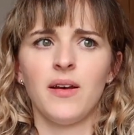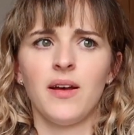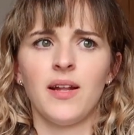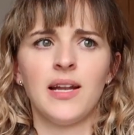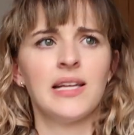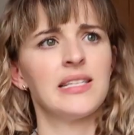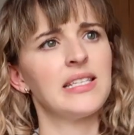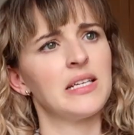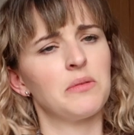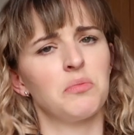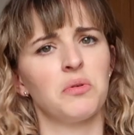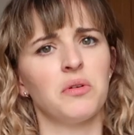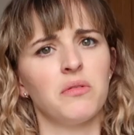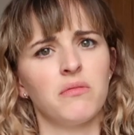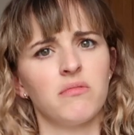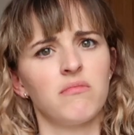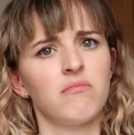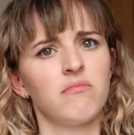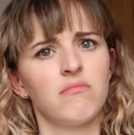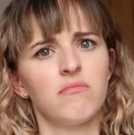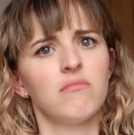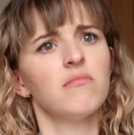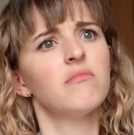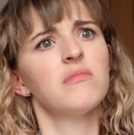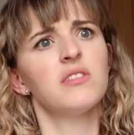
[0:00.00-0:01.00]
And I said, well,
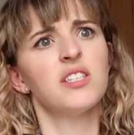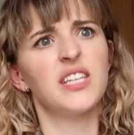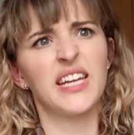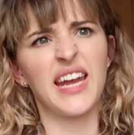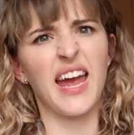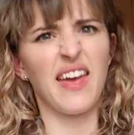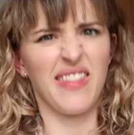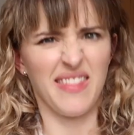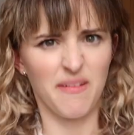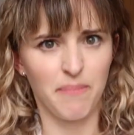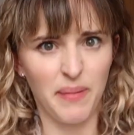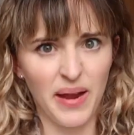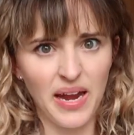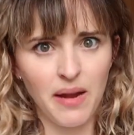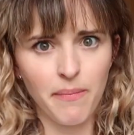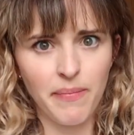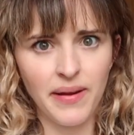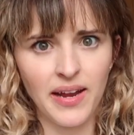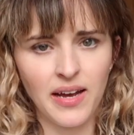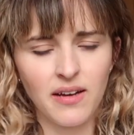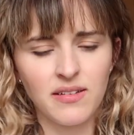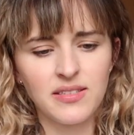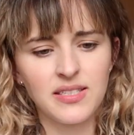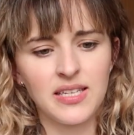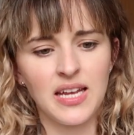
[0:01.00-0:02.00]
to get the baby
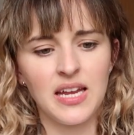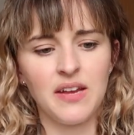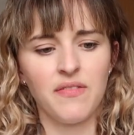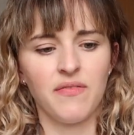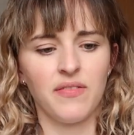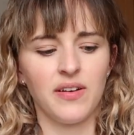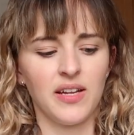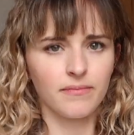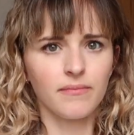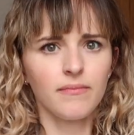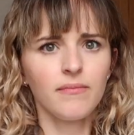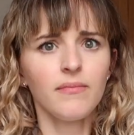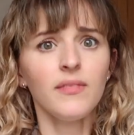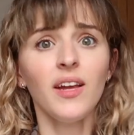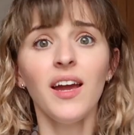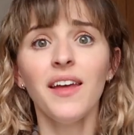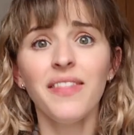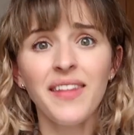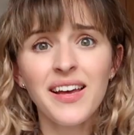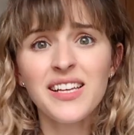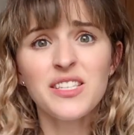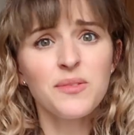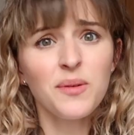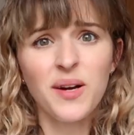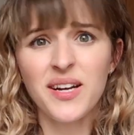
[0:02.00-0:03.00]
out safely.
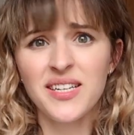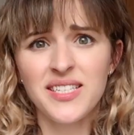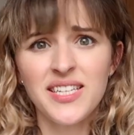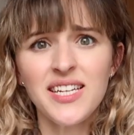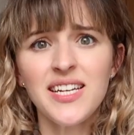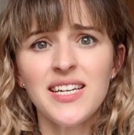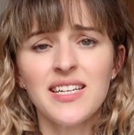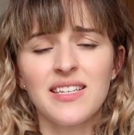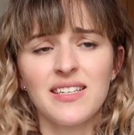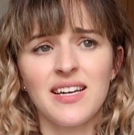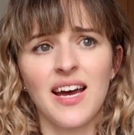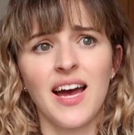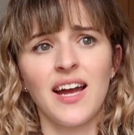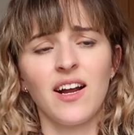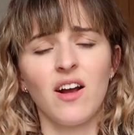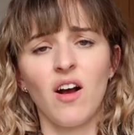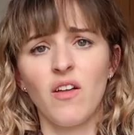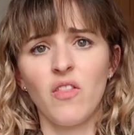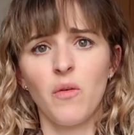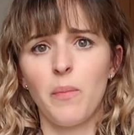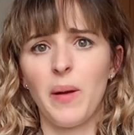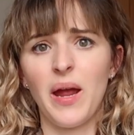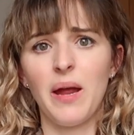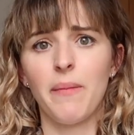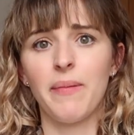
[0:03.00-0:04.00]
And that's what I did. I got
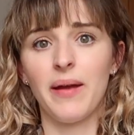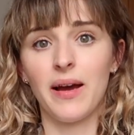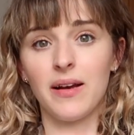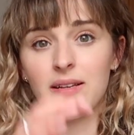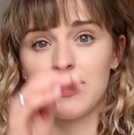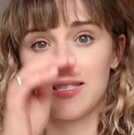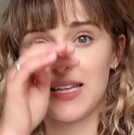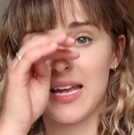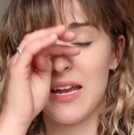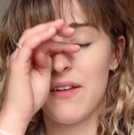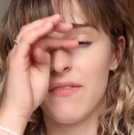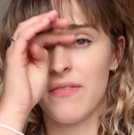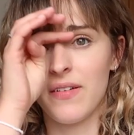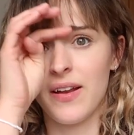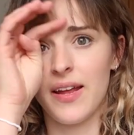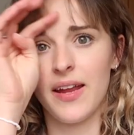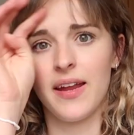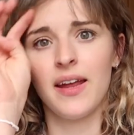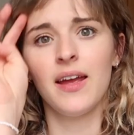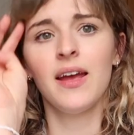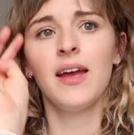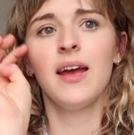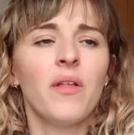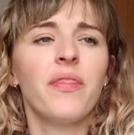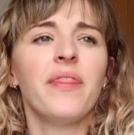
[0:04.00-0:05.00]
the baby out
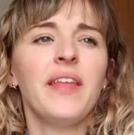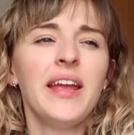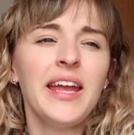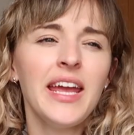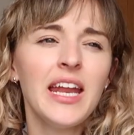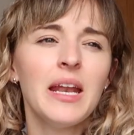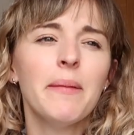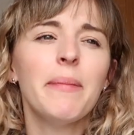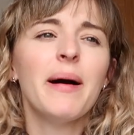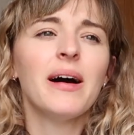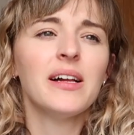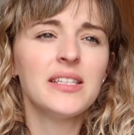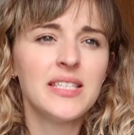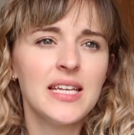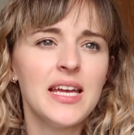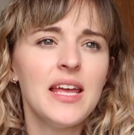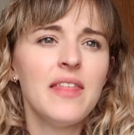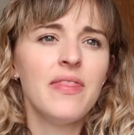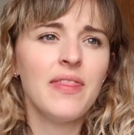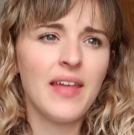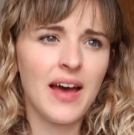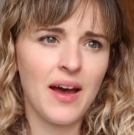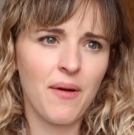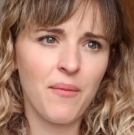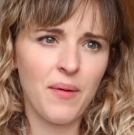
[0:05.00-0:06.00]
safely. But thinking about it
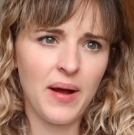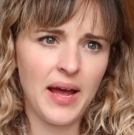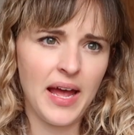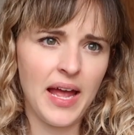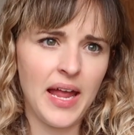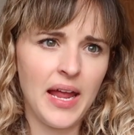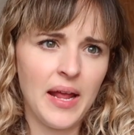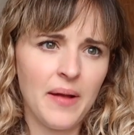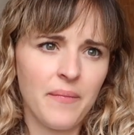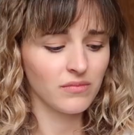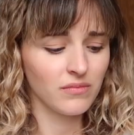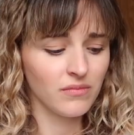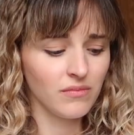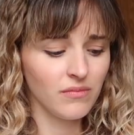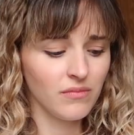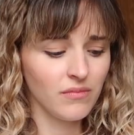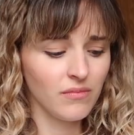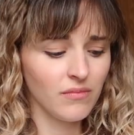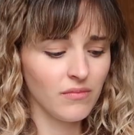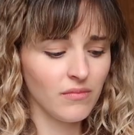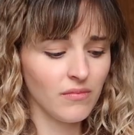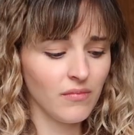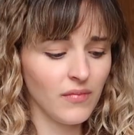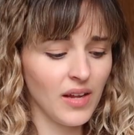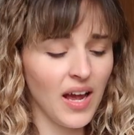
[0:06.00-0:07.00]
in that way,
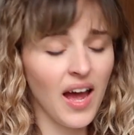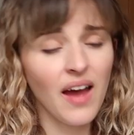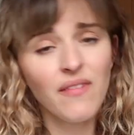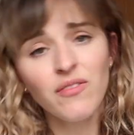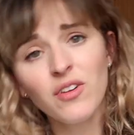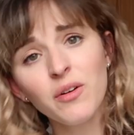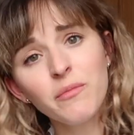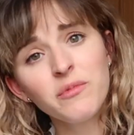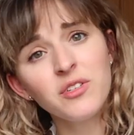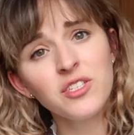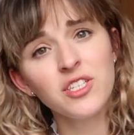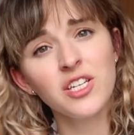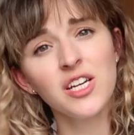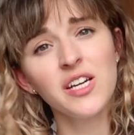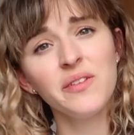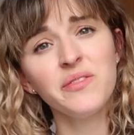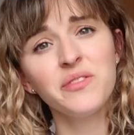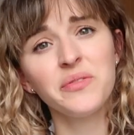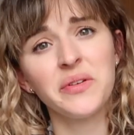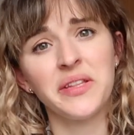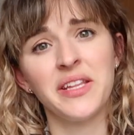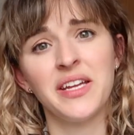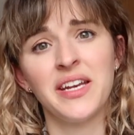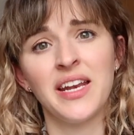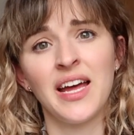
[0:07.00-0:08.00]
I've come to terms
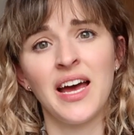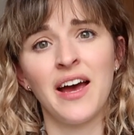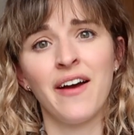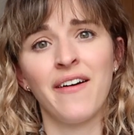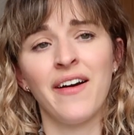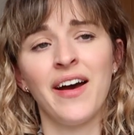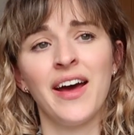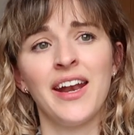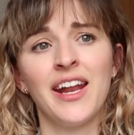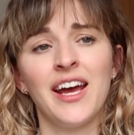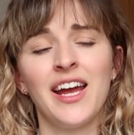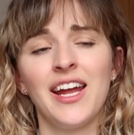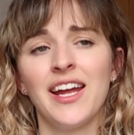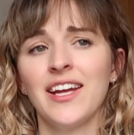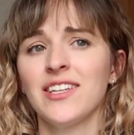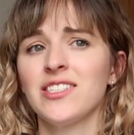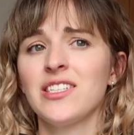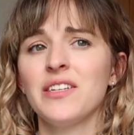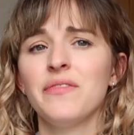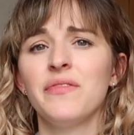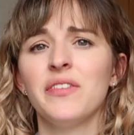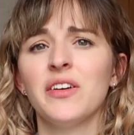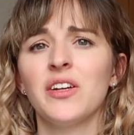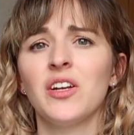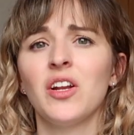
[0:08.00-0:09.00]
with it now, and I
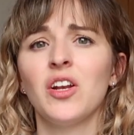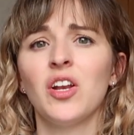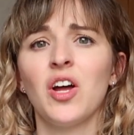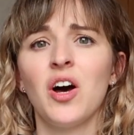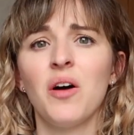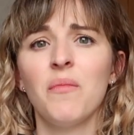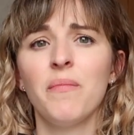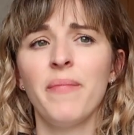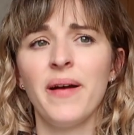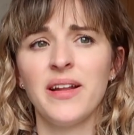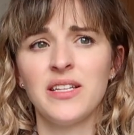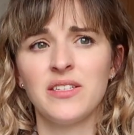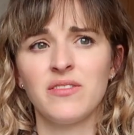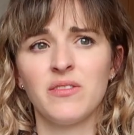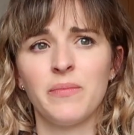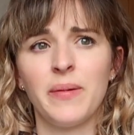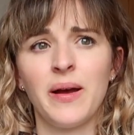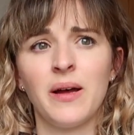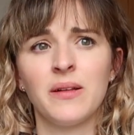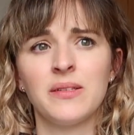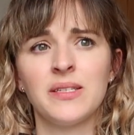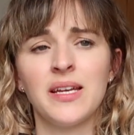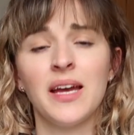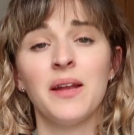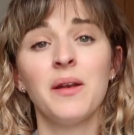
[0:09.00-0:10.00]
actually feel a lot better
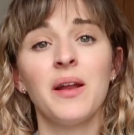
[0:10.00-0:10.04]
about it.